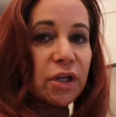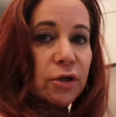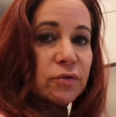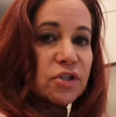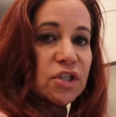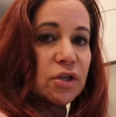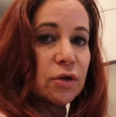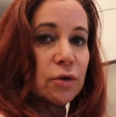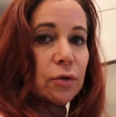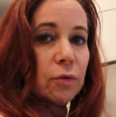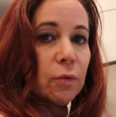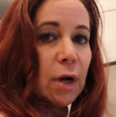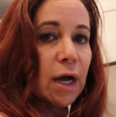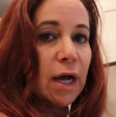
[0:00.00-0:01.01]
you
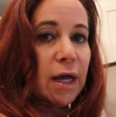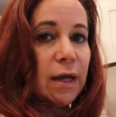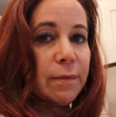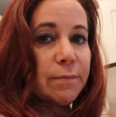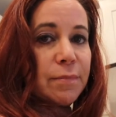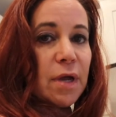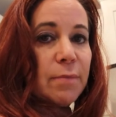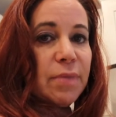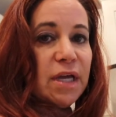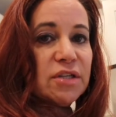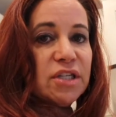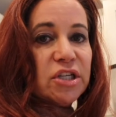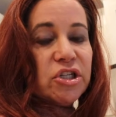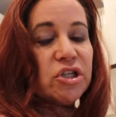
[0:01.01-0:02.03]
to
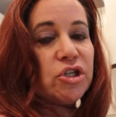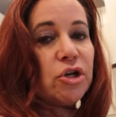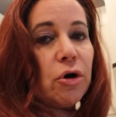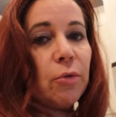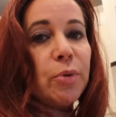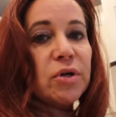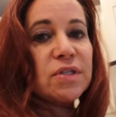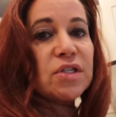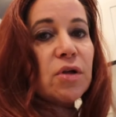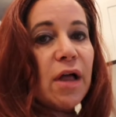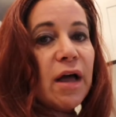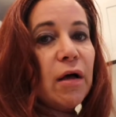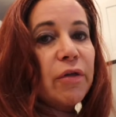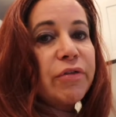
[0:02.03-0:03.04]
pay attention to your own
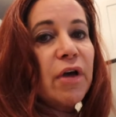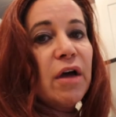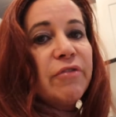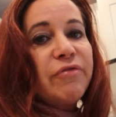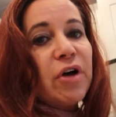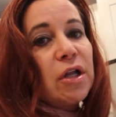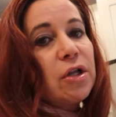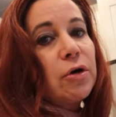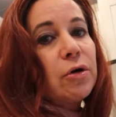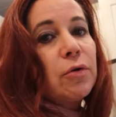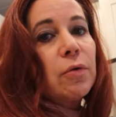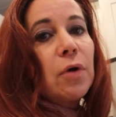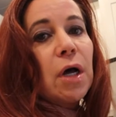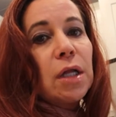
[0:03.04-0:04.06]
personal health,
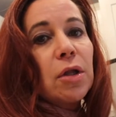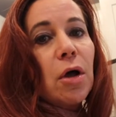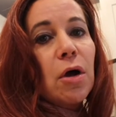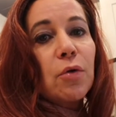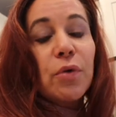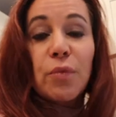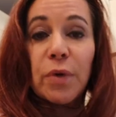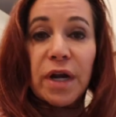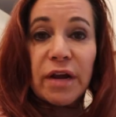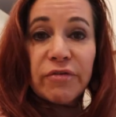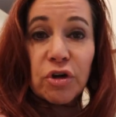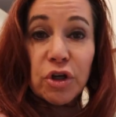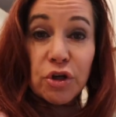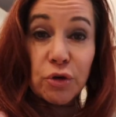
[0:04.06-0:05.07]
follow along with
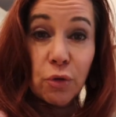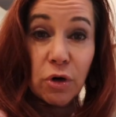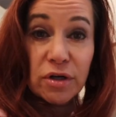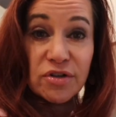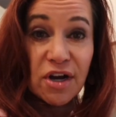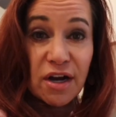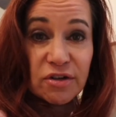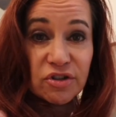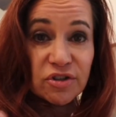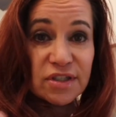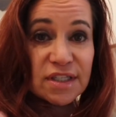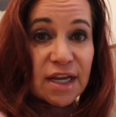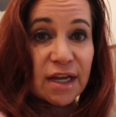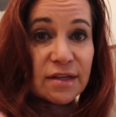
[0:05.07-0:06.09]
whatever your doctor
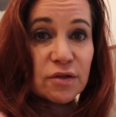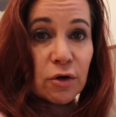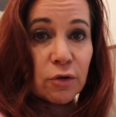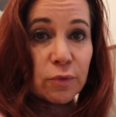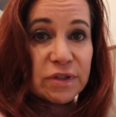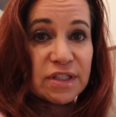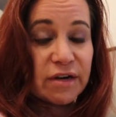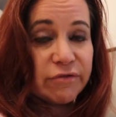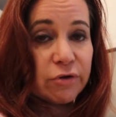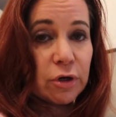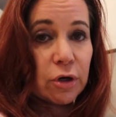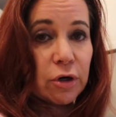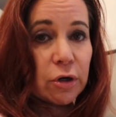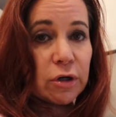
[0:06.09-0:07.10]
says or what's
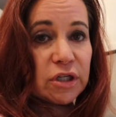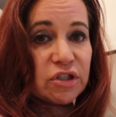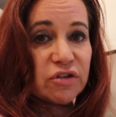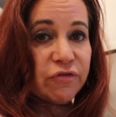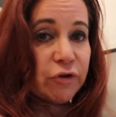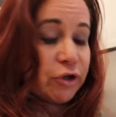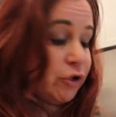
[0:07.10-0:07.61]
ever encouraged for